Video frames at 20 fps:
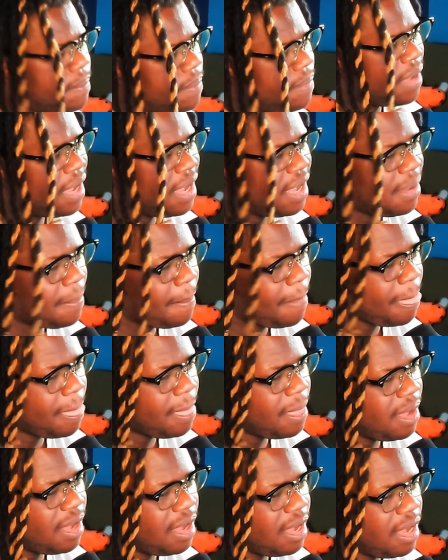Huh?
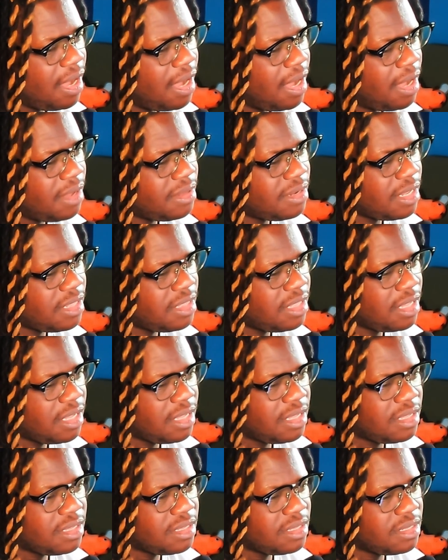Uh, I, I think
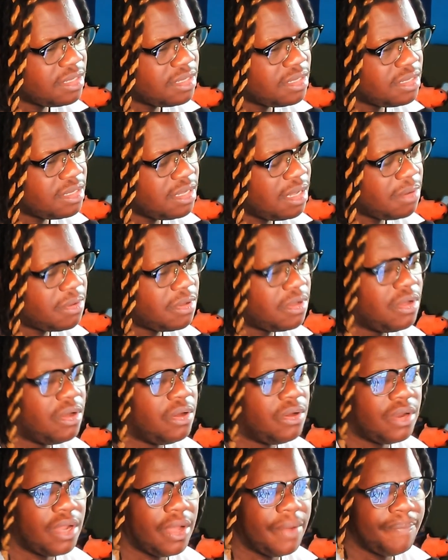Oh,
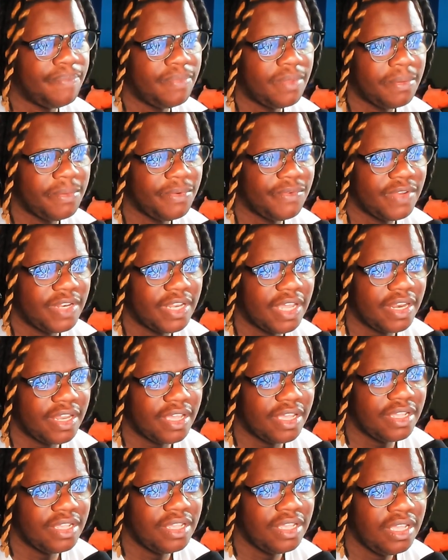hold up. Let me read that
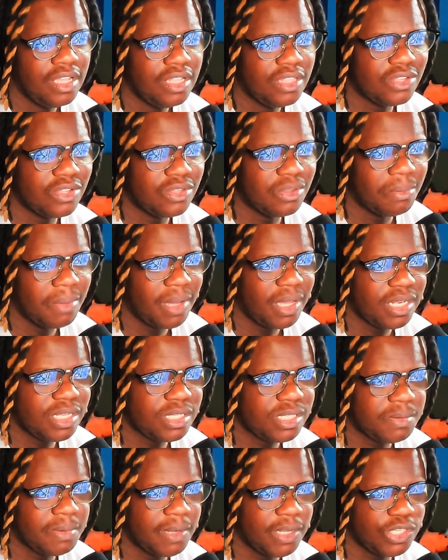again. The domain
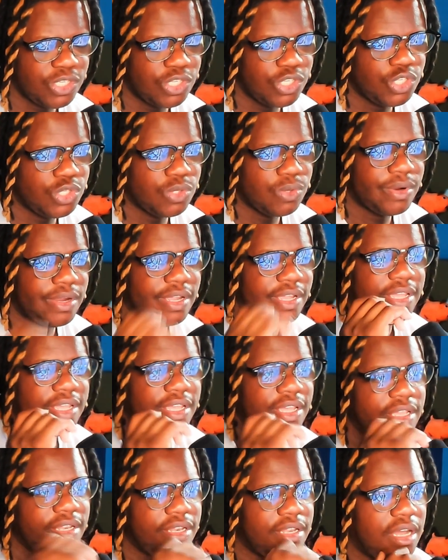expansion sure
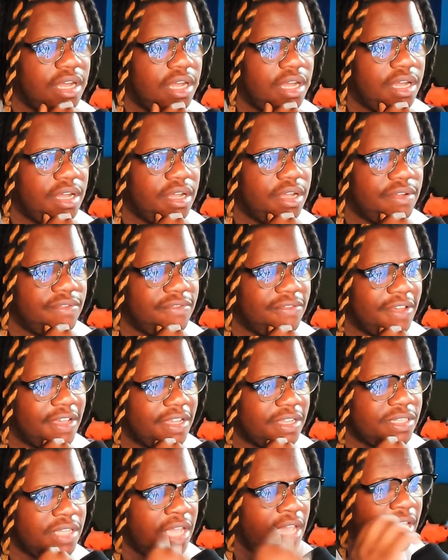hit uh,
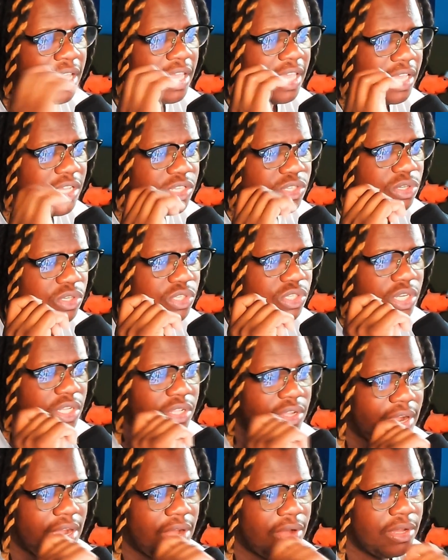effects cancel each
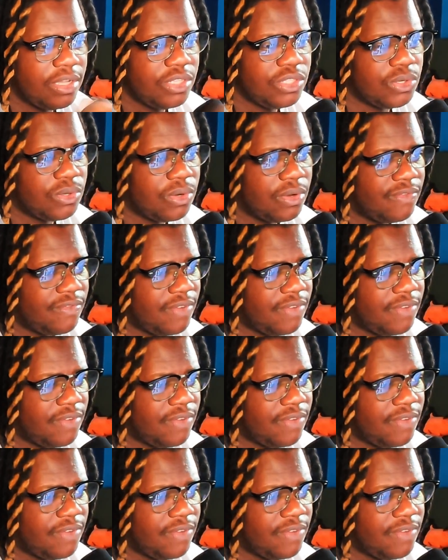other out a total of